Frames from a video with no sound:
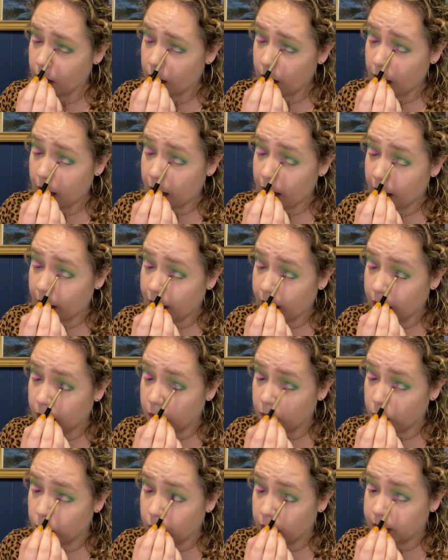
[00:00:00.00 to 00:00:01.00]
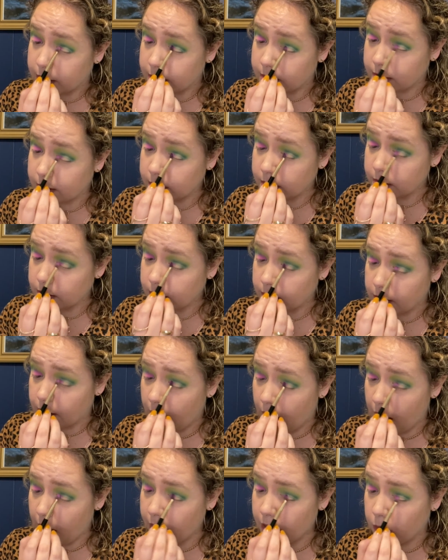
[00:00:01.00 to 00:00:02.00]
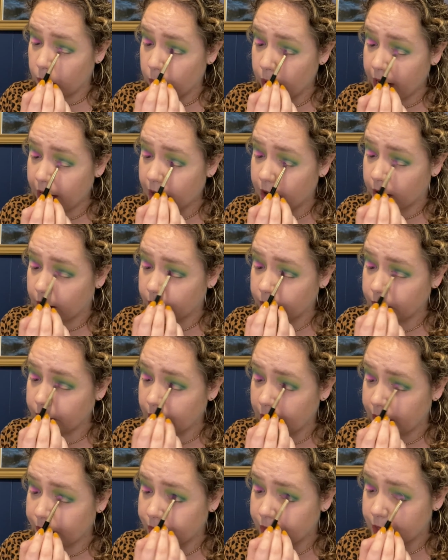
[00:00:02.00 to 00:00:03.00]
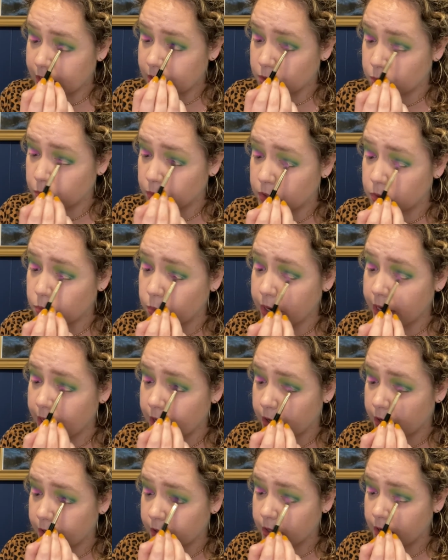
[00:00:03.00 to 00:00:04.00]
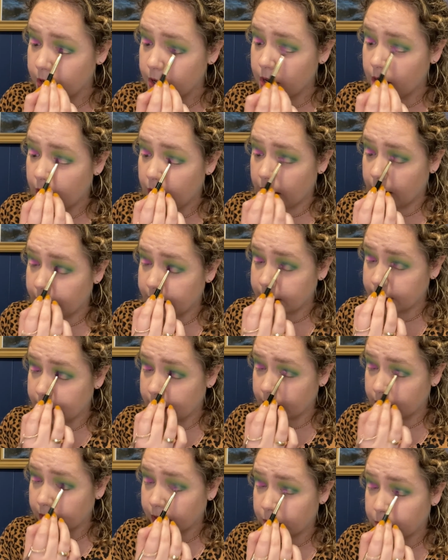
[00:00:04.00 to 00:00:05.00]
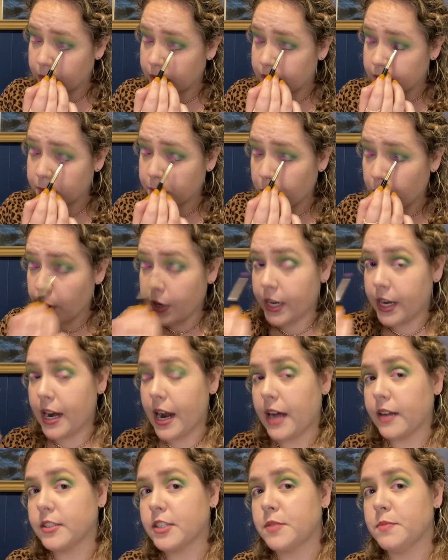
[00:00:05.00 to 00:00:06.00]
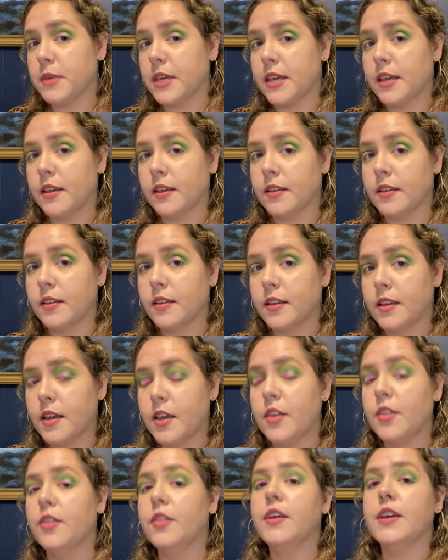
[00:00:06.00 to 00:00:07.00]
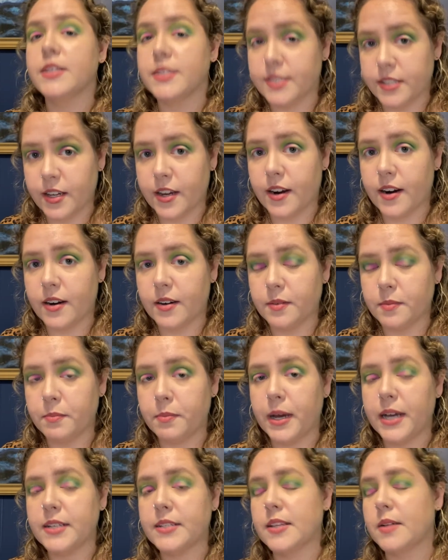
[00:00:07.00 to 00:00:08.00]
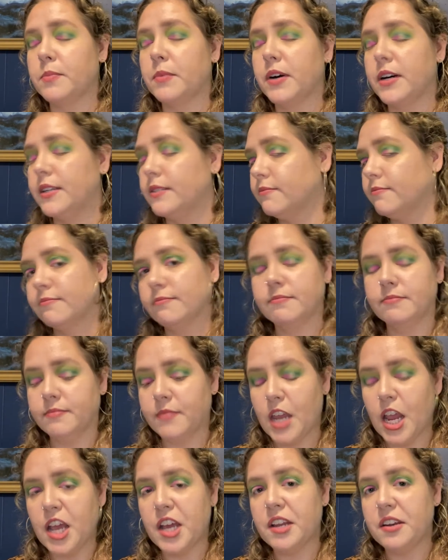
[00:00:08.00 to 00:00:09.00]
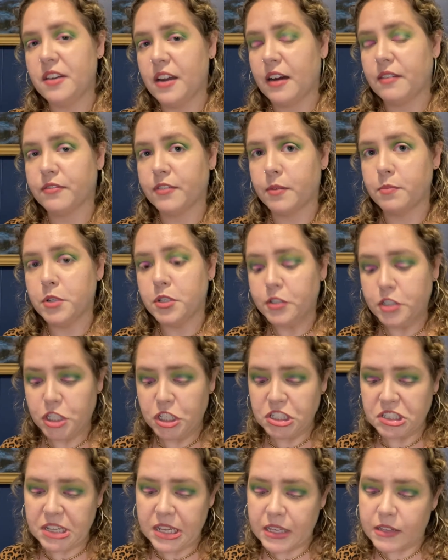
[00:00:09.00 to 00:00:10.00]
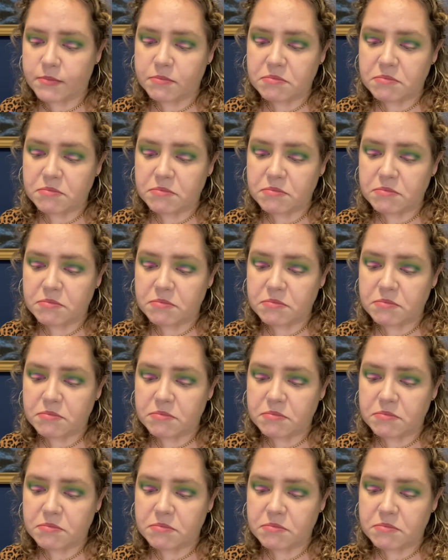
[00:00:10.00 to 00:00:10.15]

I was not aware that this was weird until it was pointed out to me this year by someone not from New Jersey.